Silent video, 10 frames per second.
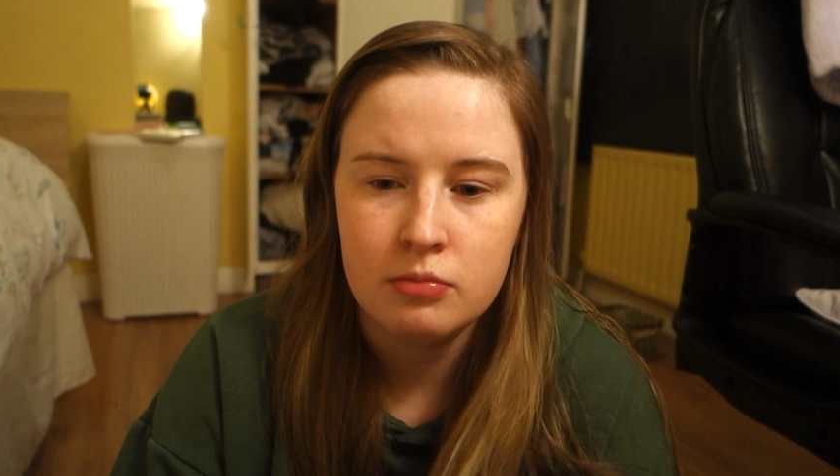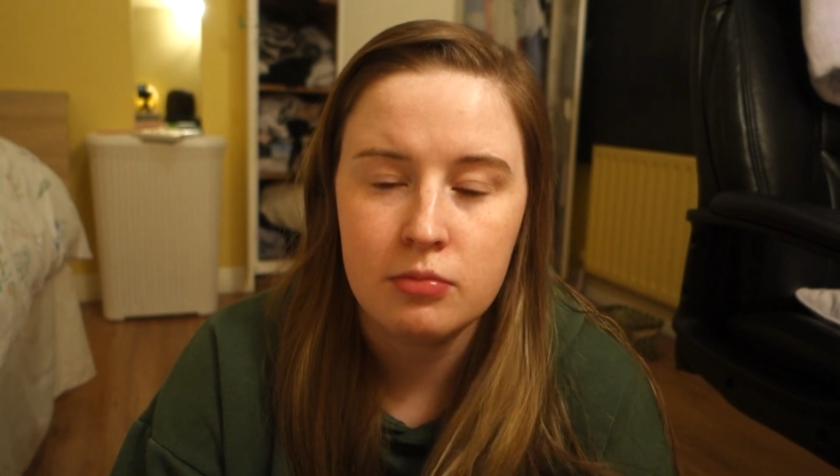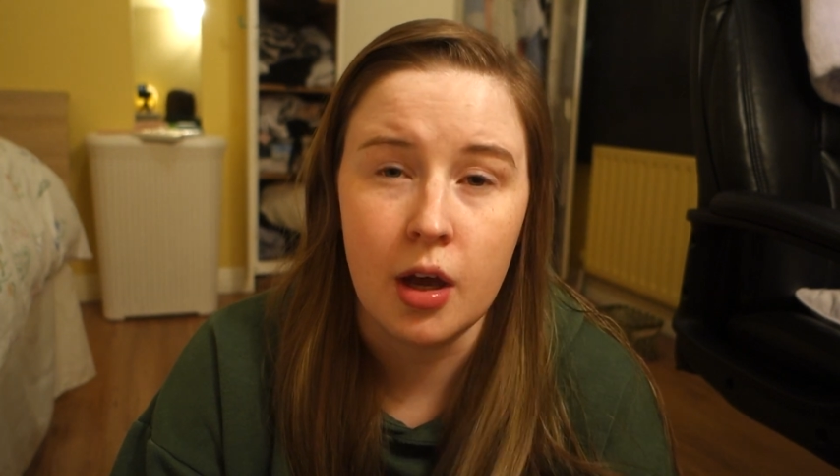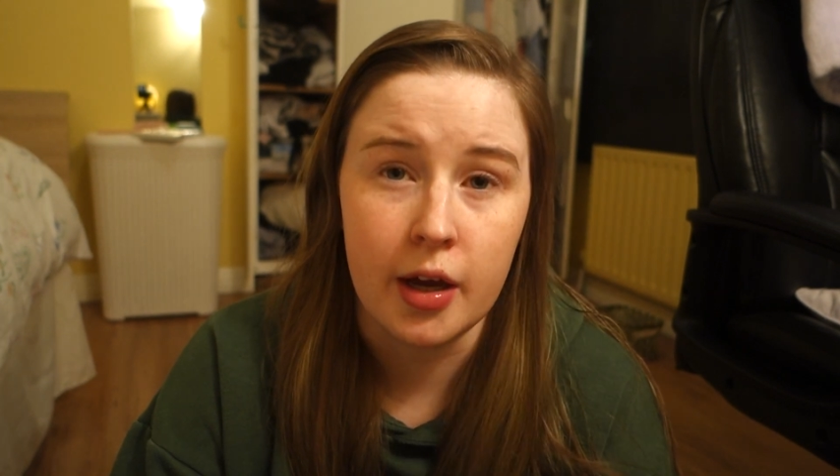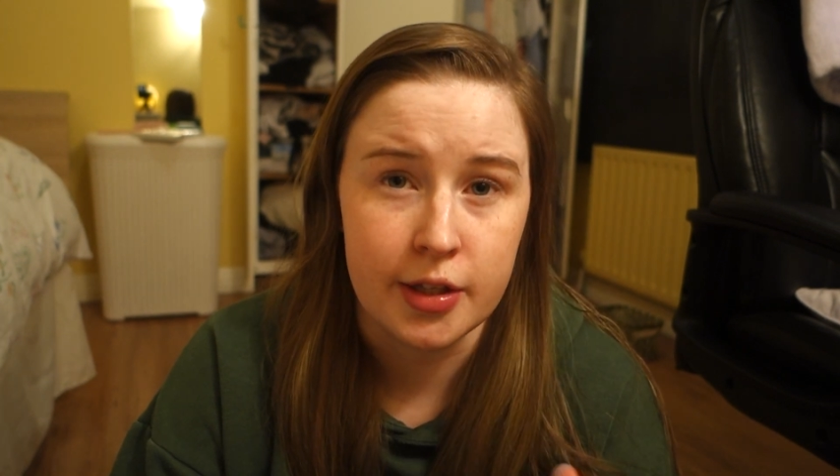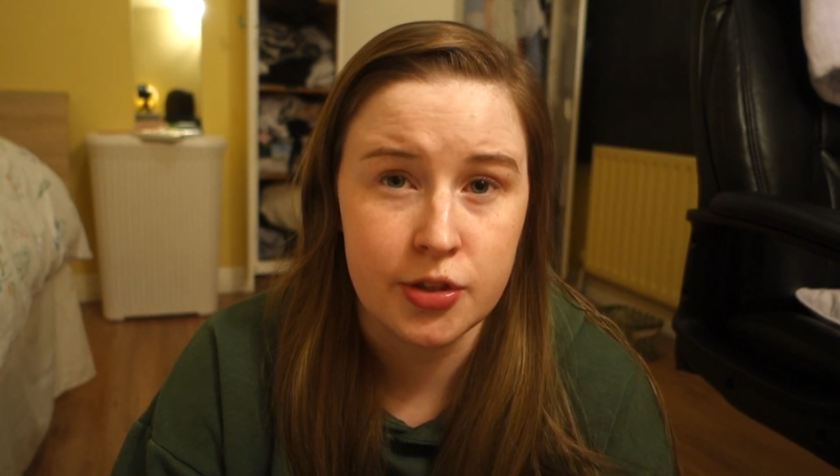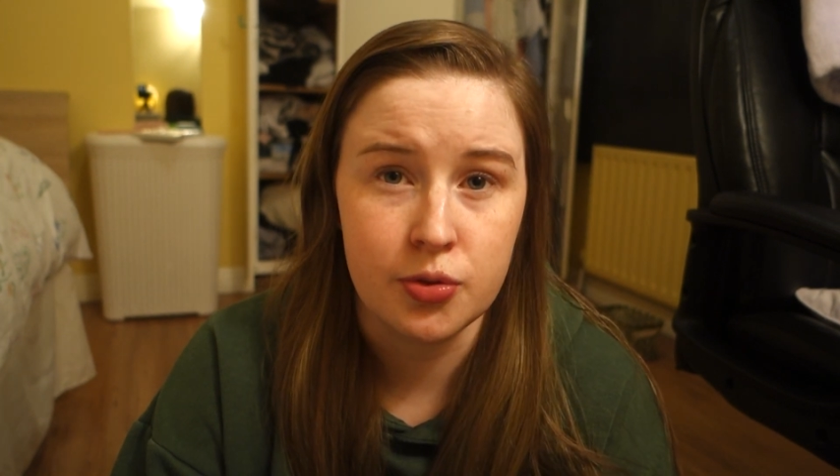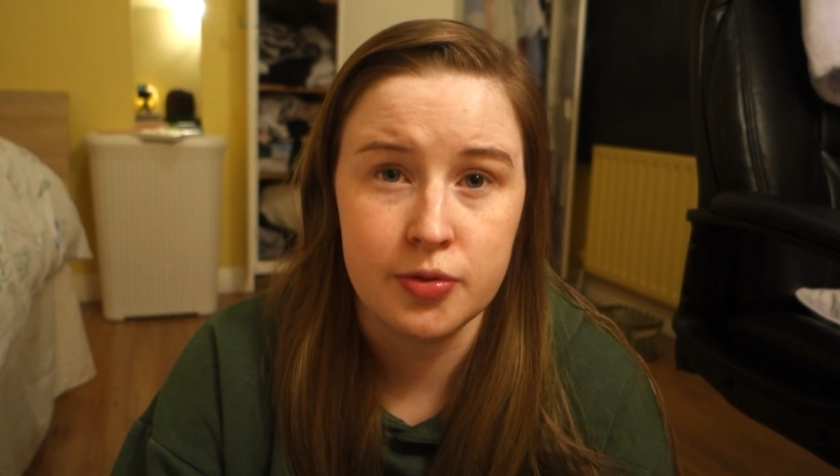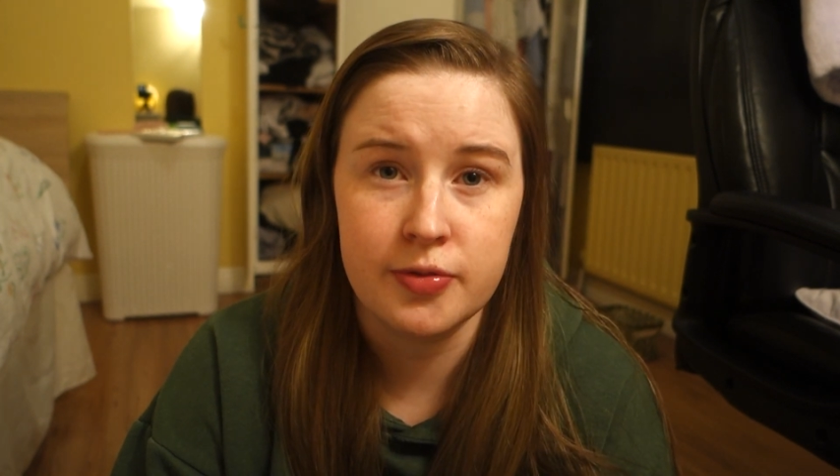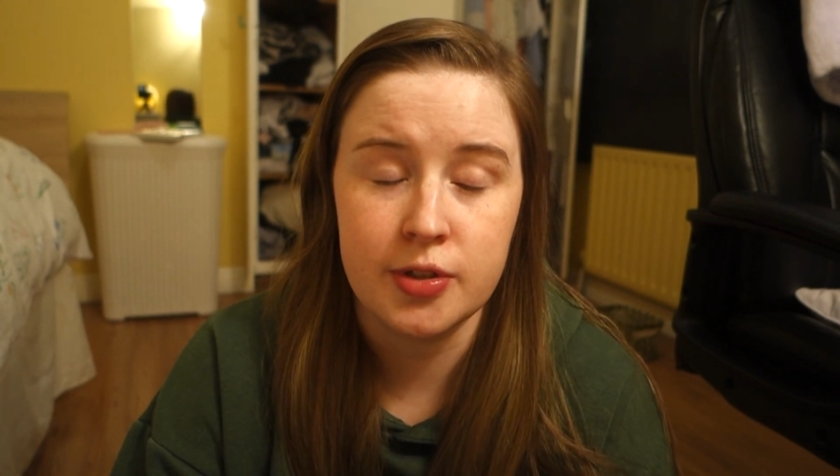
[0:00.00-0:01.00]
the highest
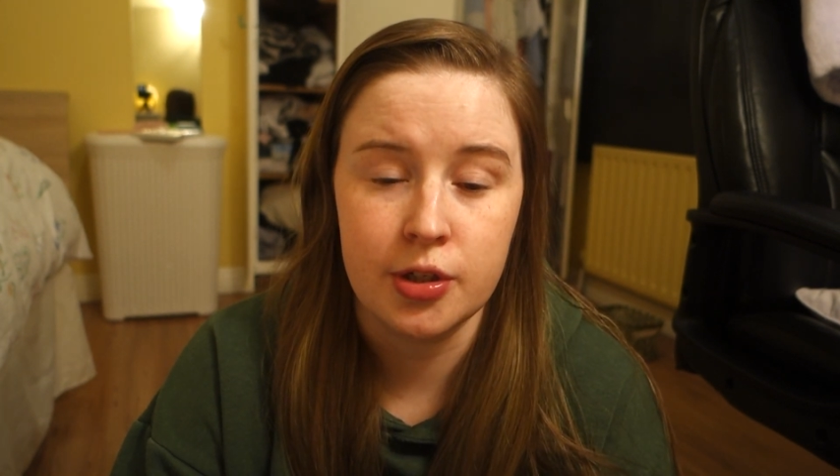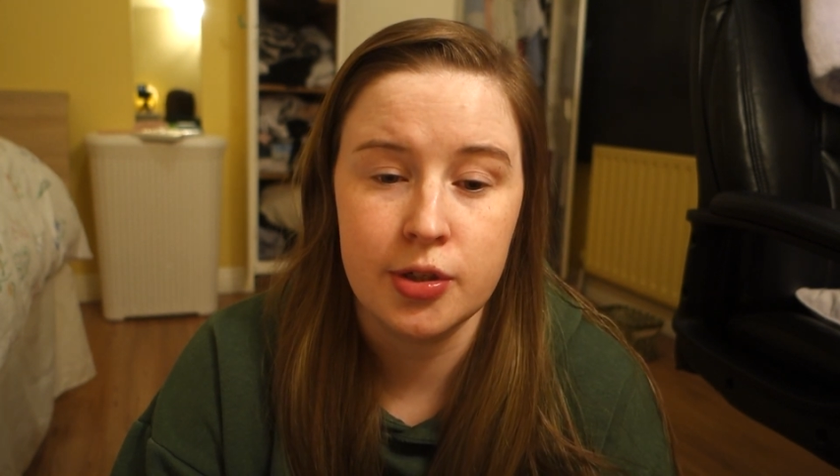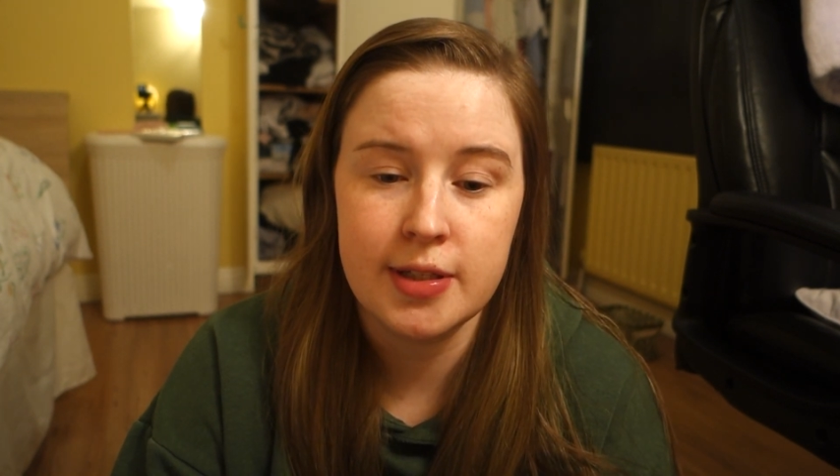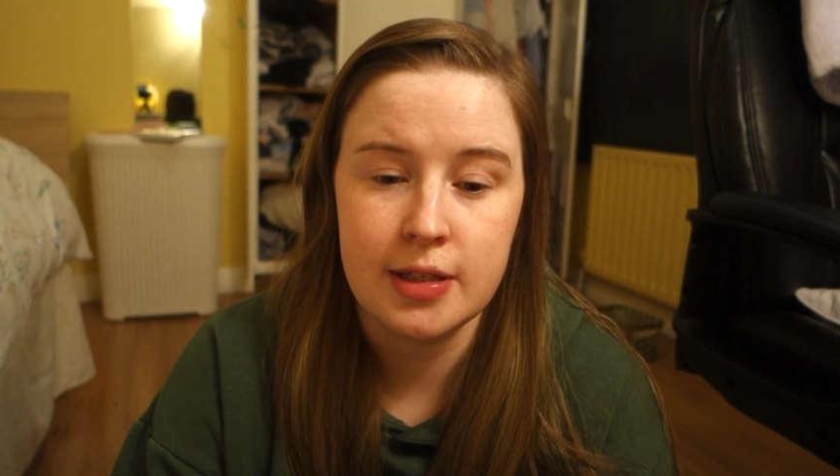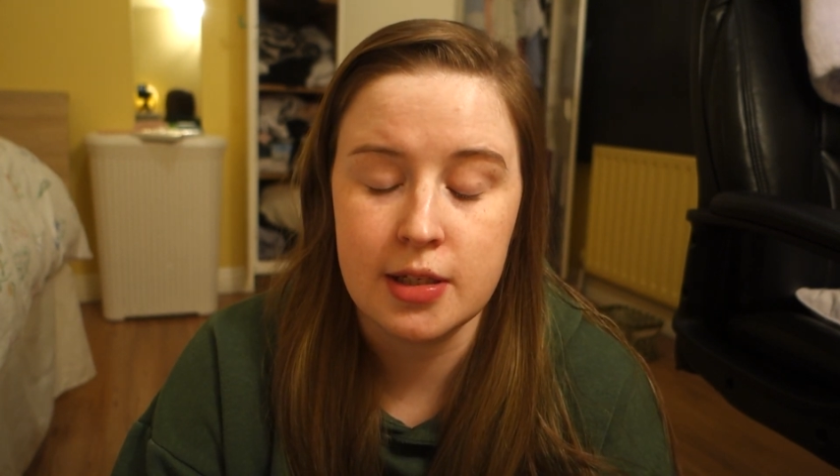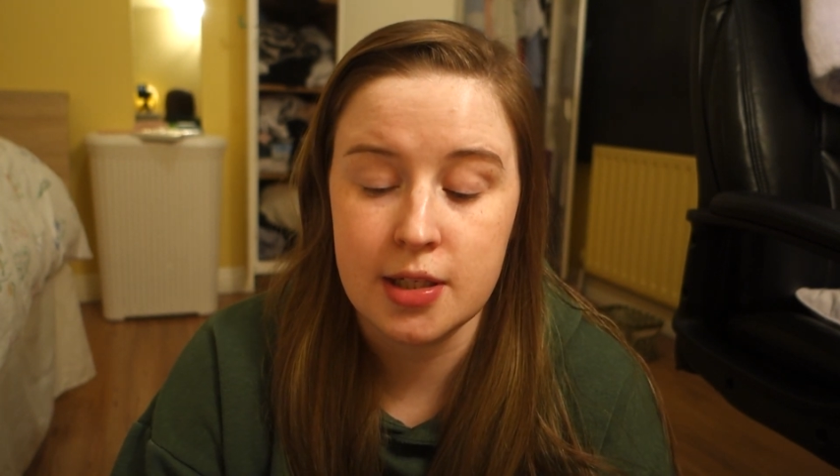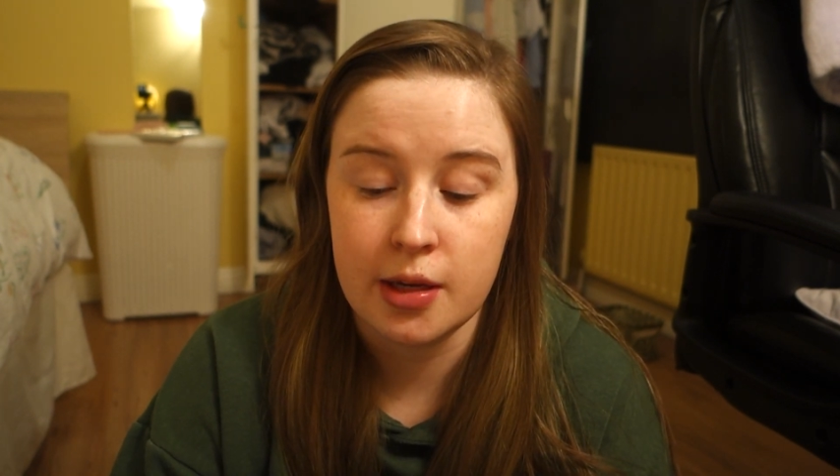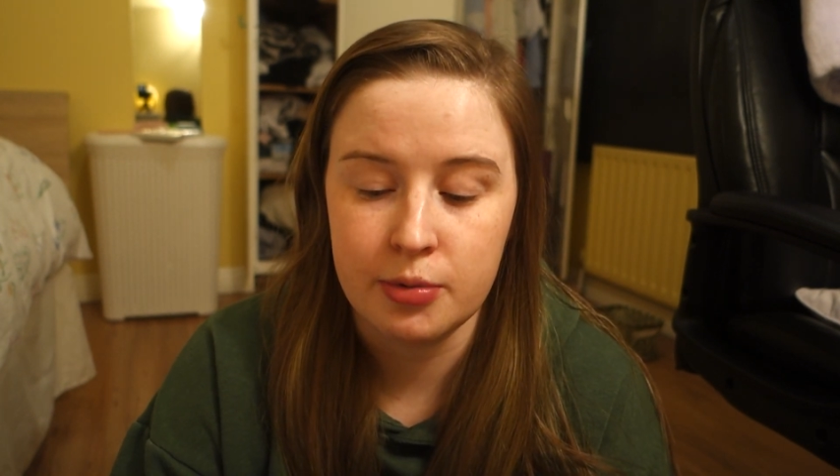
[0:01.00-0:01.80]
dose of steroids in the day,